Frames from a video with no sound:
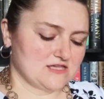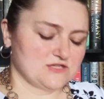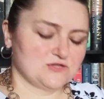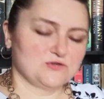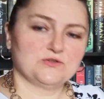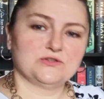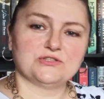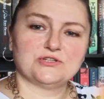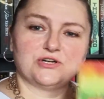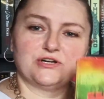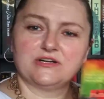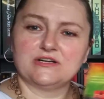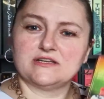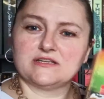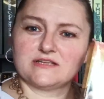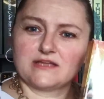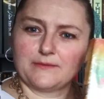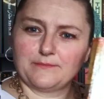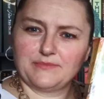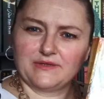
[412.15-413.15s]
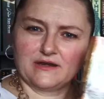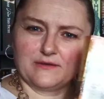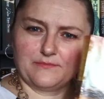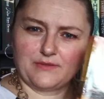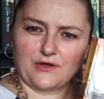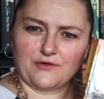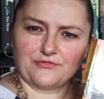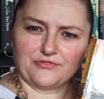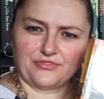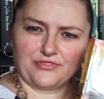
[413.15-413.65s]
You learned a bit
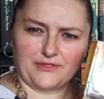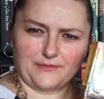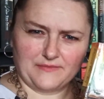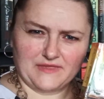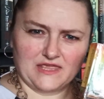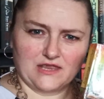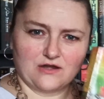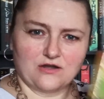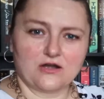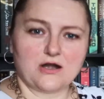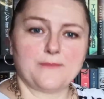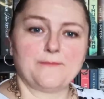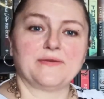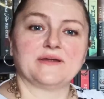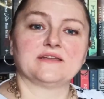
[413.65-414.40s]
about them here,